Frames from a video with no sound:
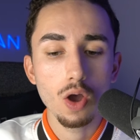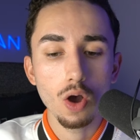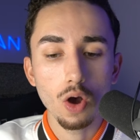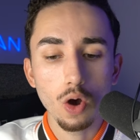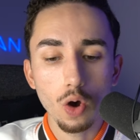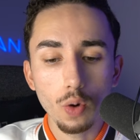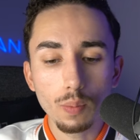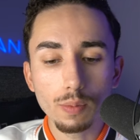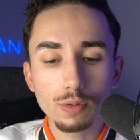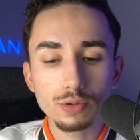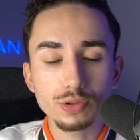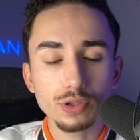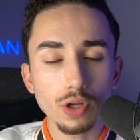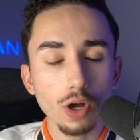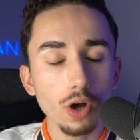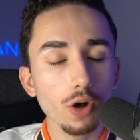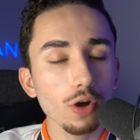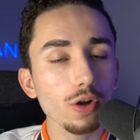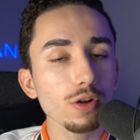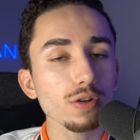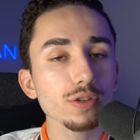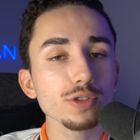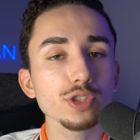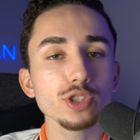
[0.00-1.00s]
Almost
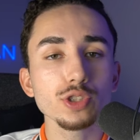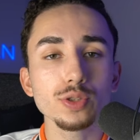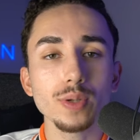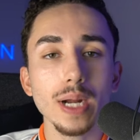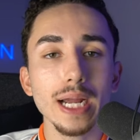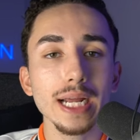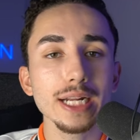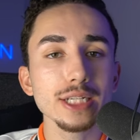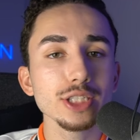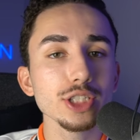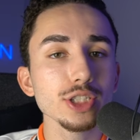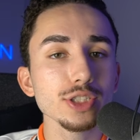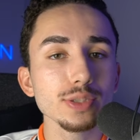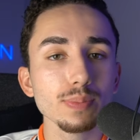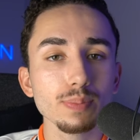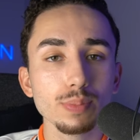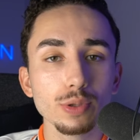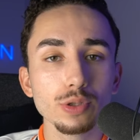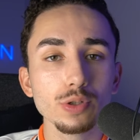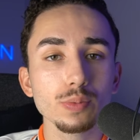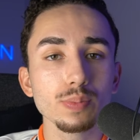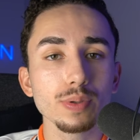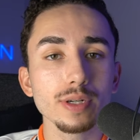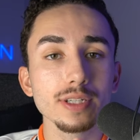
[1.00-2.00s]
all strategies and
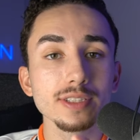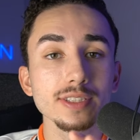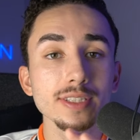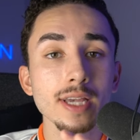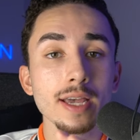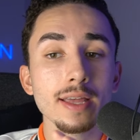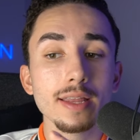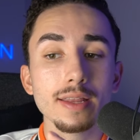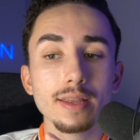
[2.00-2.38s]
blueprints